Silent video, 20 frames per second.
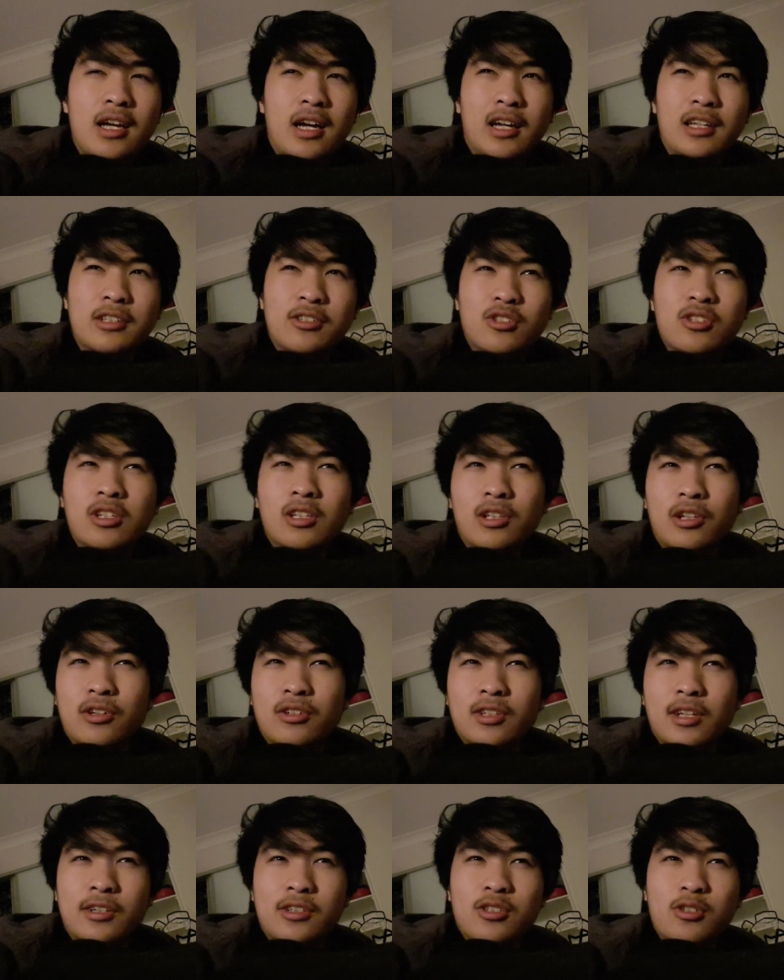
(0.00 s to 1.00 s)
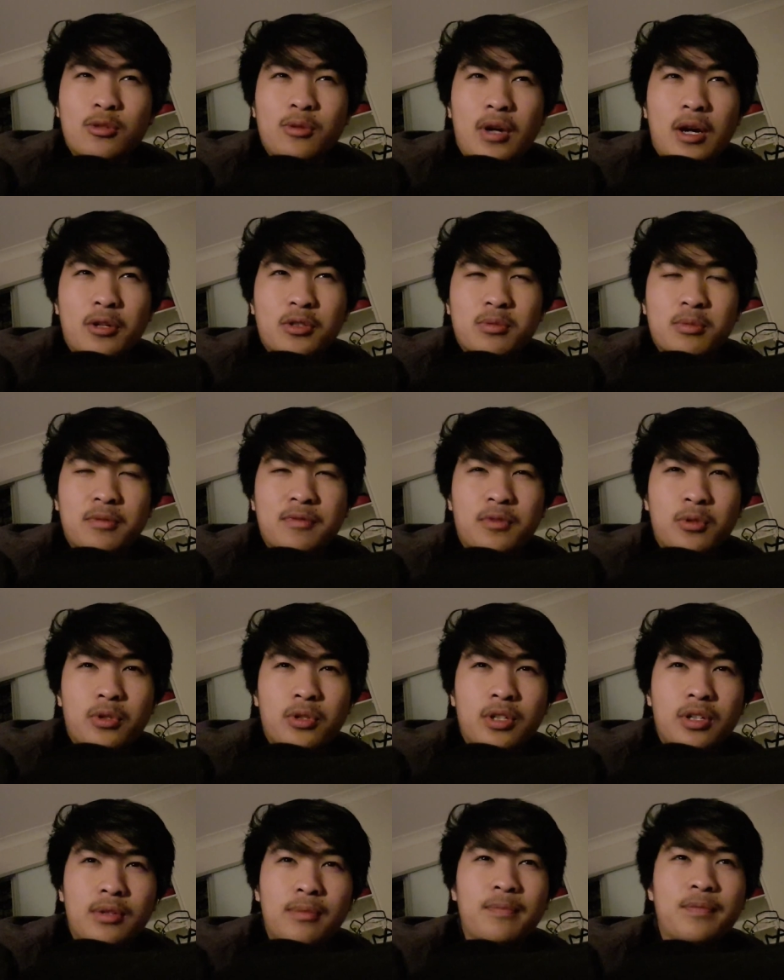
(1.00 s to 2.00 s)
I literally learned like 2 hours
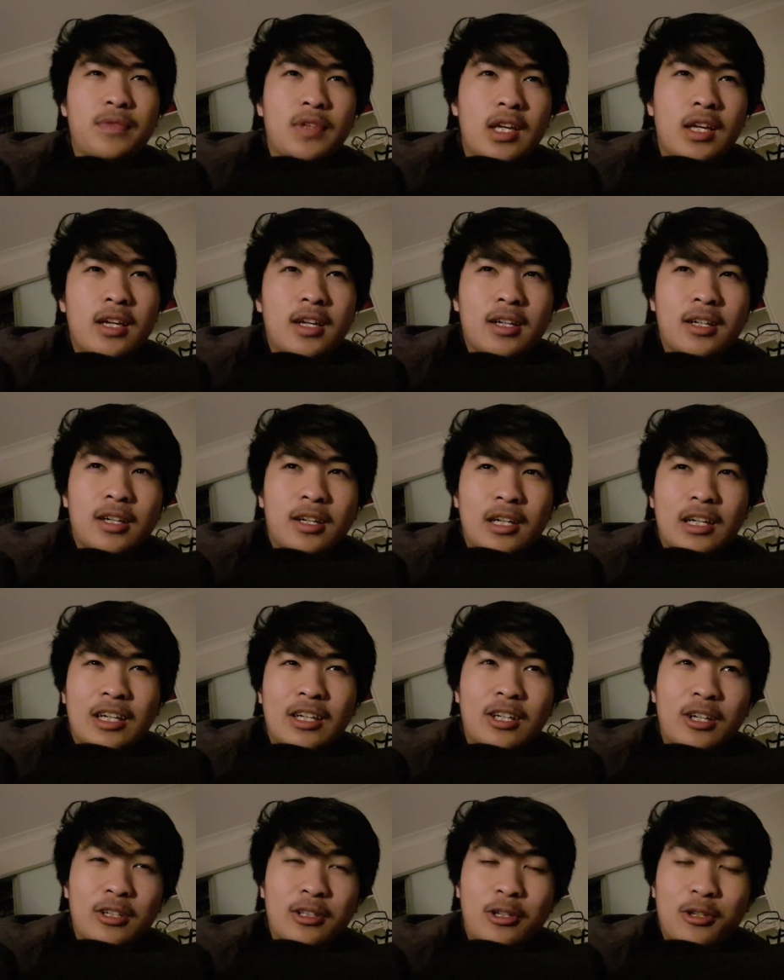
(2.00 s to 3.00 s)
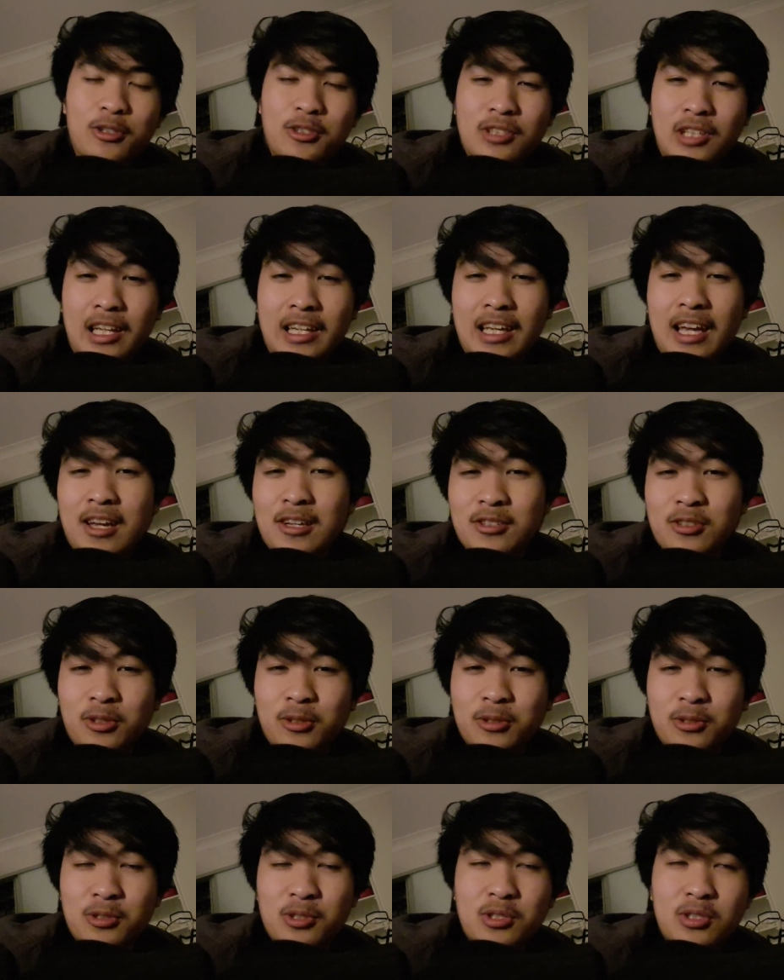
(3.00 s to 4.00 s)
before it, and I lost like
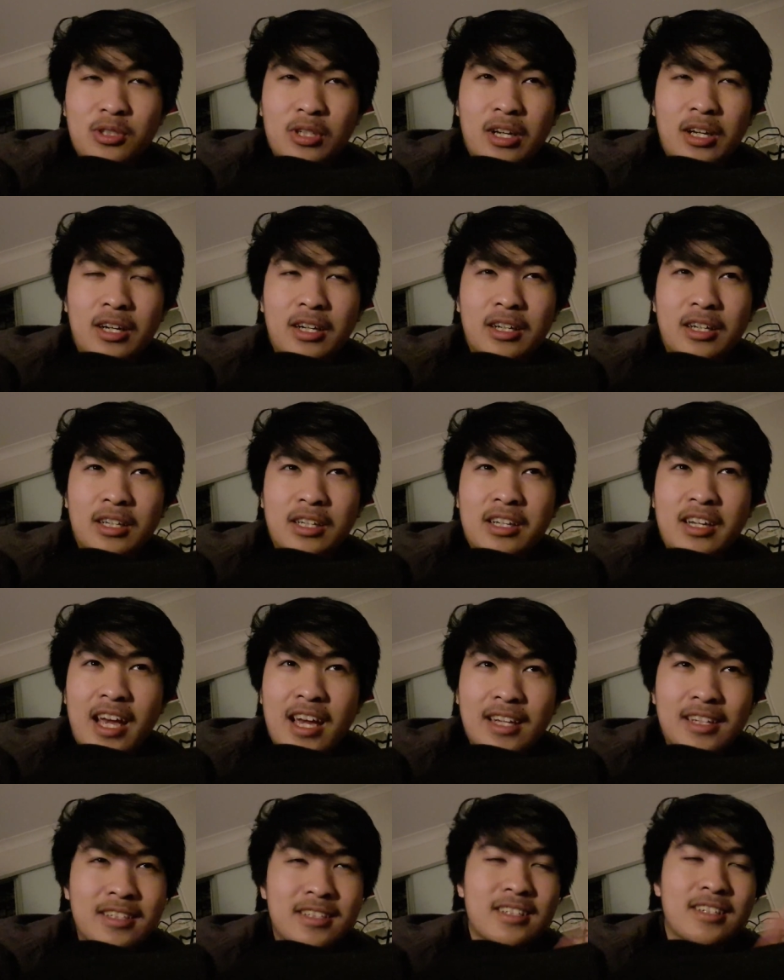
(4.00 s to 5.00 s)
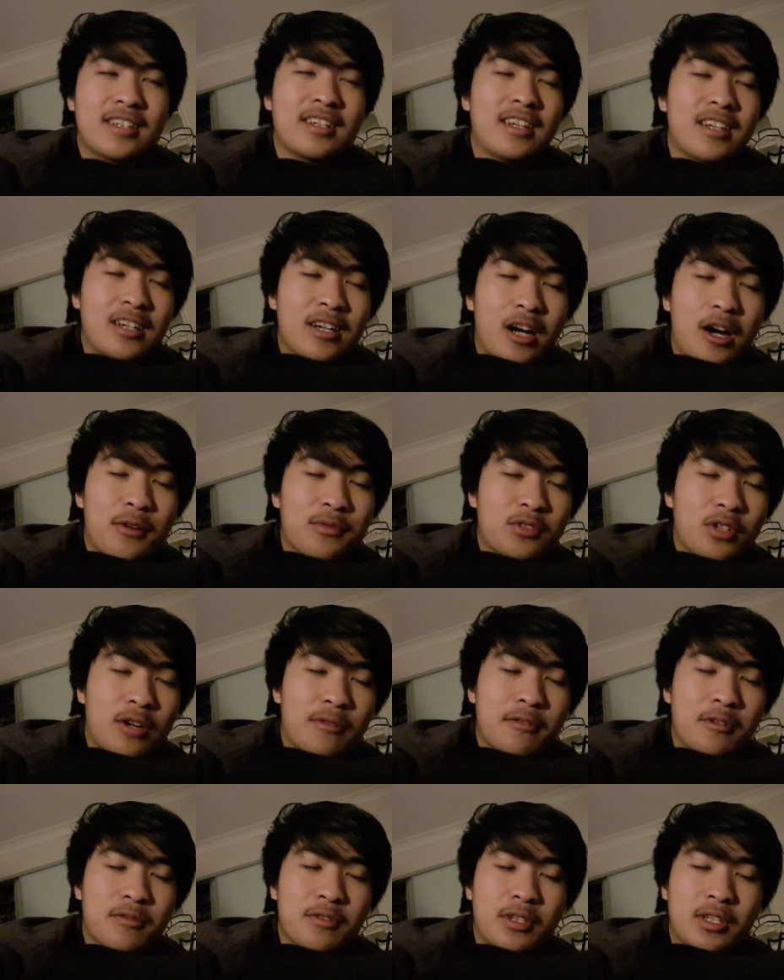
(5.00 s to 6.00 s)
$8 net after
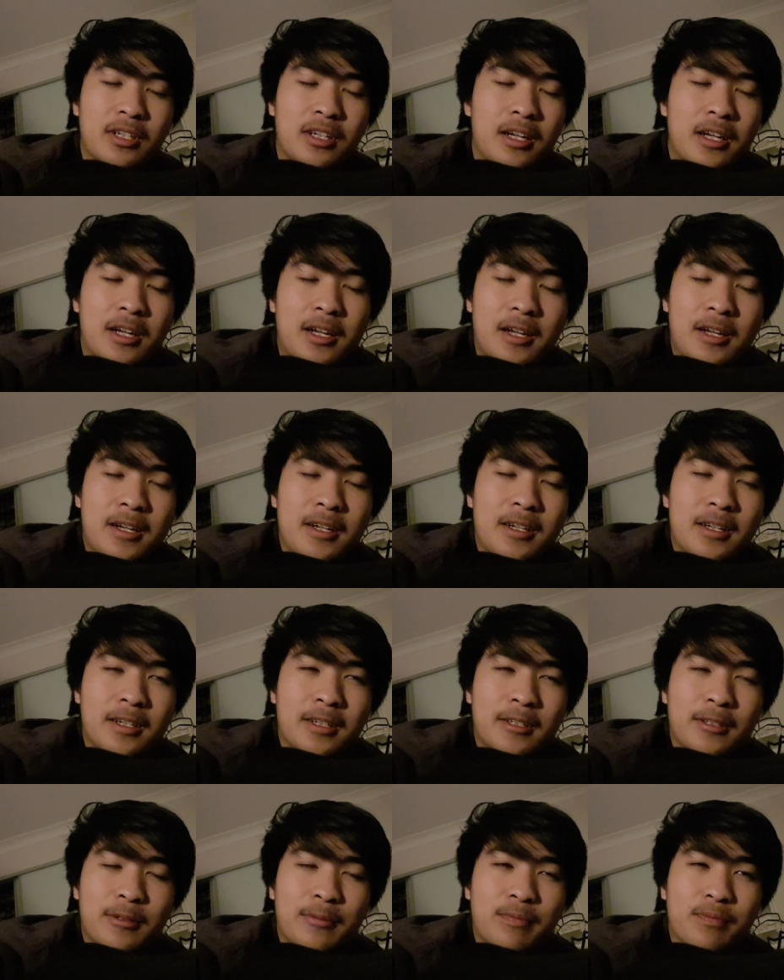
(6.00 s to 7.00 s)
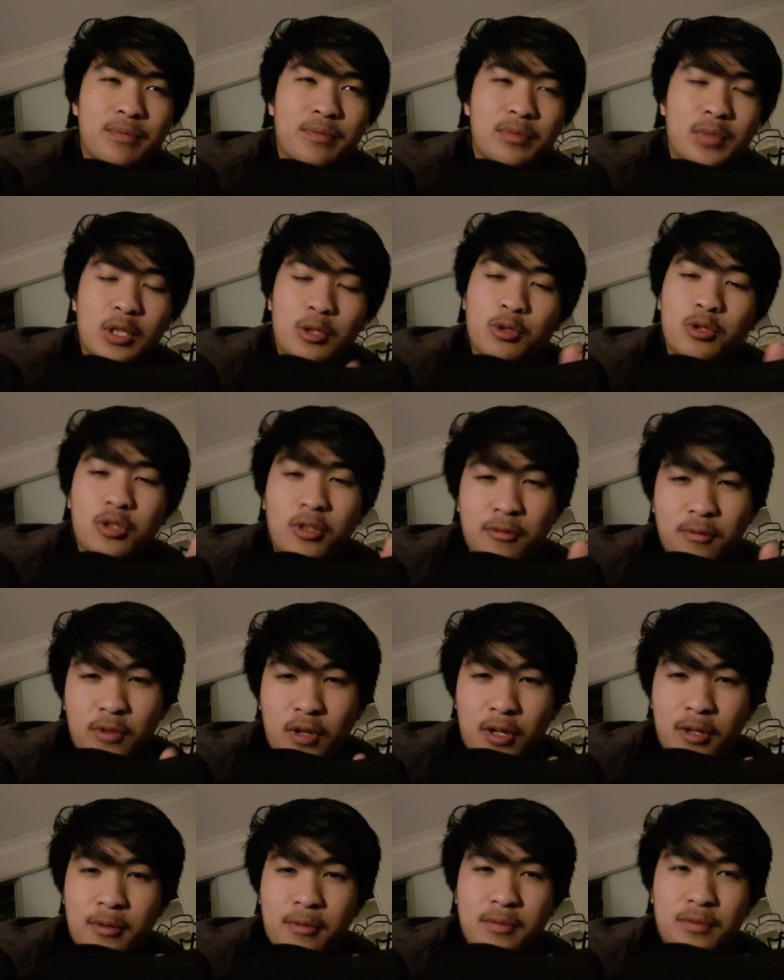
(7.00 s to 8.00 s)
everything. But it was good
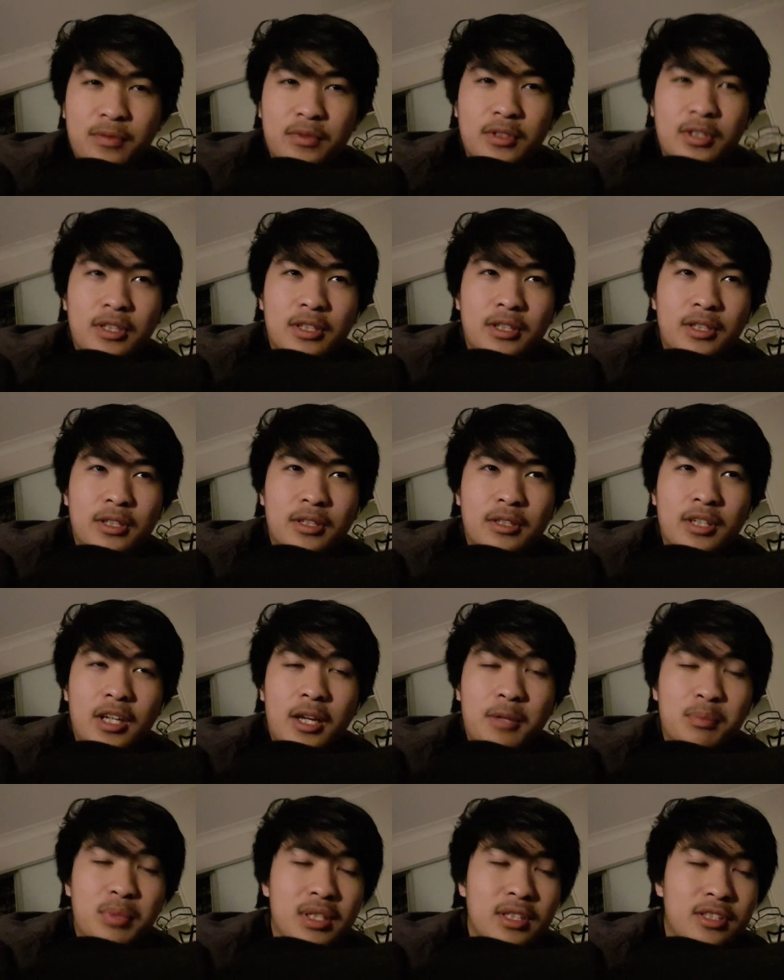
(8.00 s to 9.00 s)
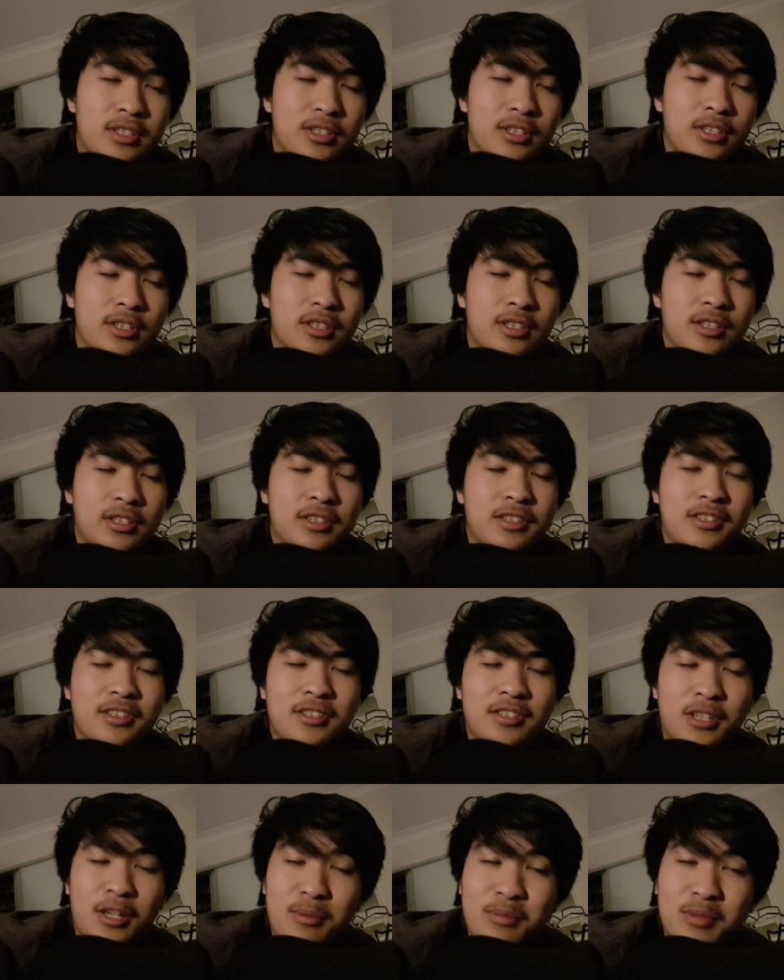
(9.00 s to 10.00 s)
fun. Had pizza,
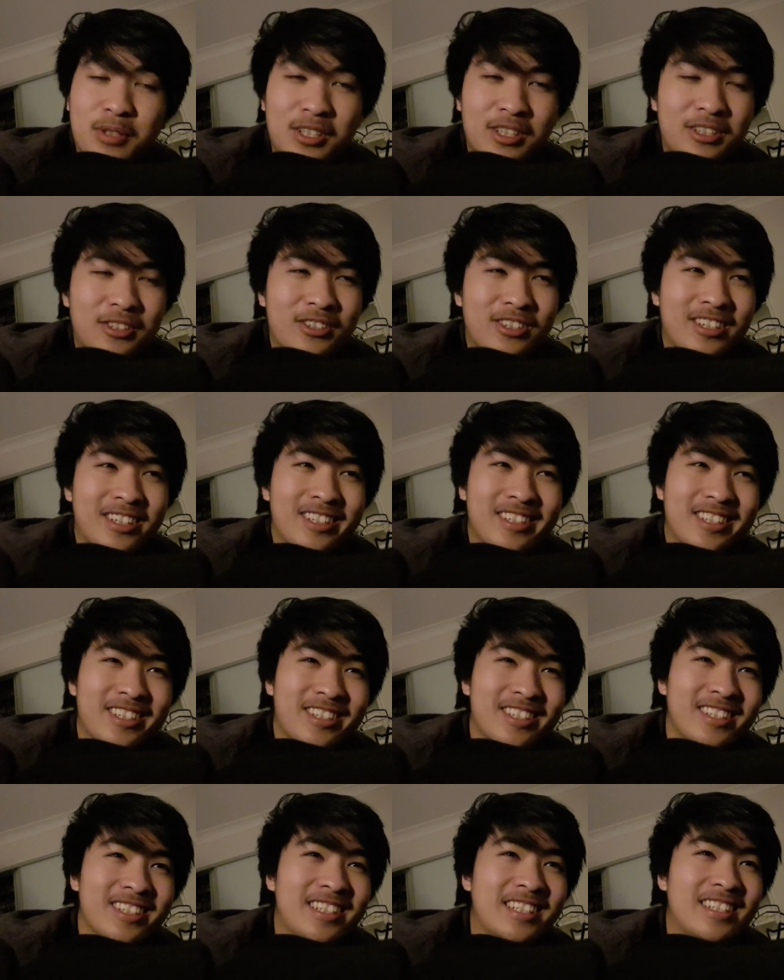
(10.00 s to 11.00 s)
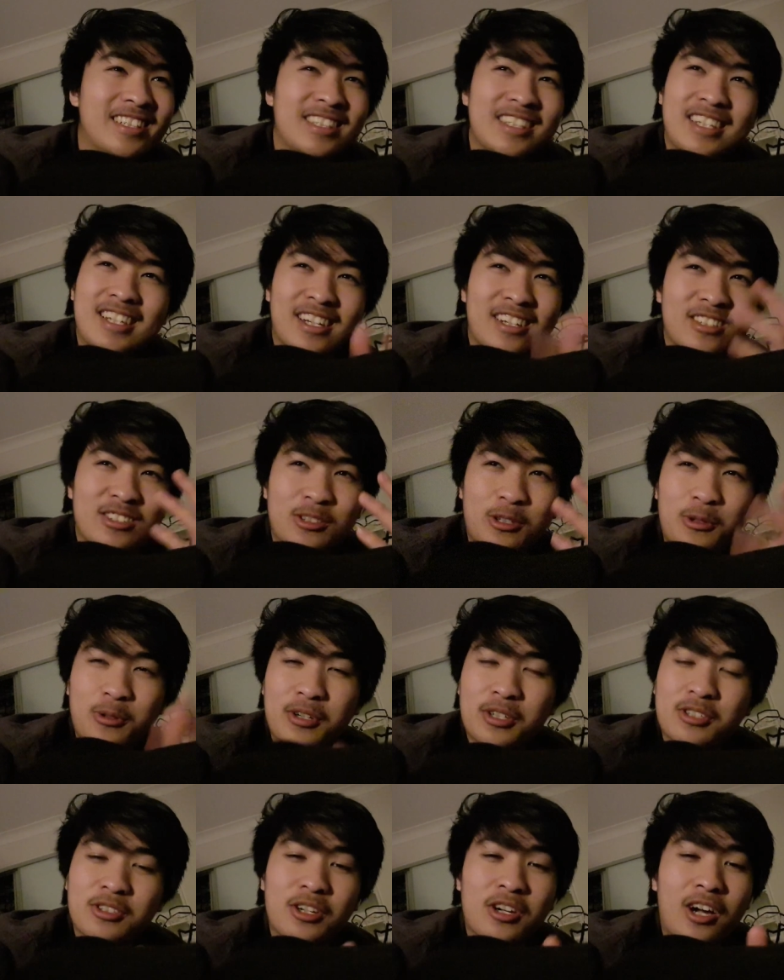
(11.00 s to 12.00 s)
San Pellegrino, as
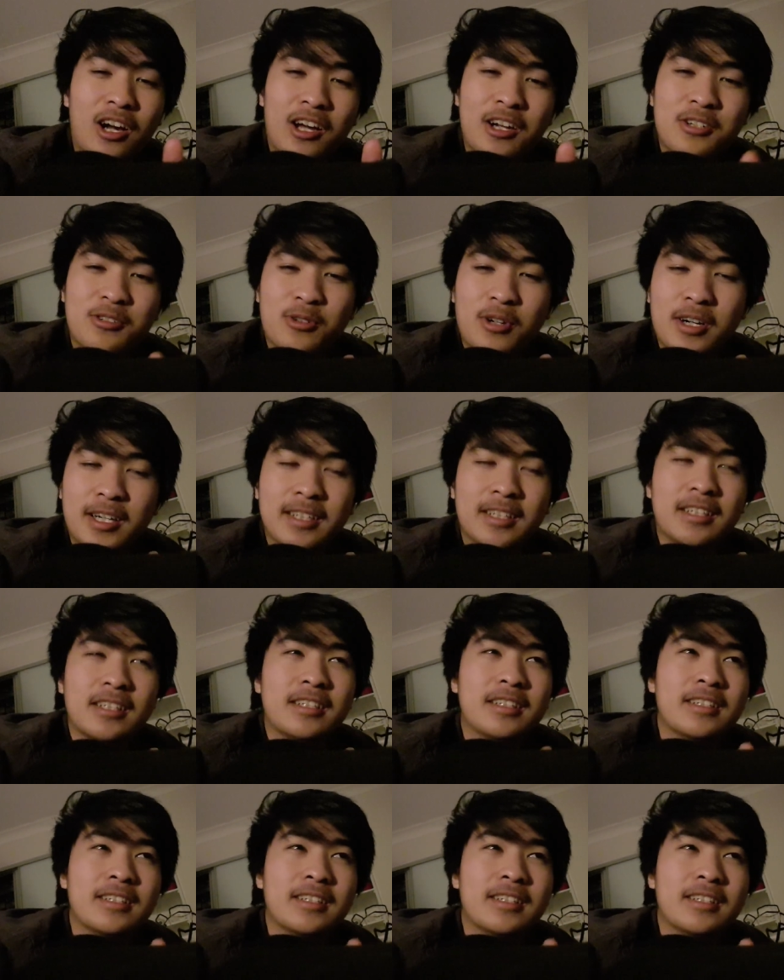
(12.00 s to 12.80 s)
always. Gotta hydrate.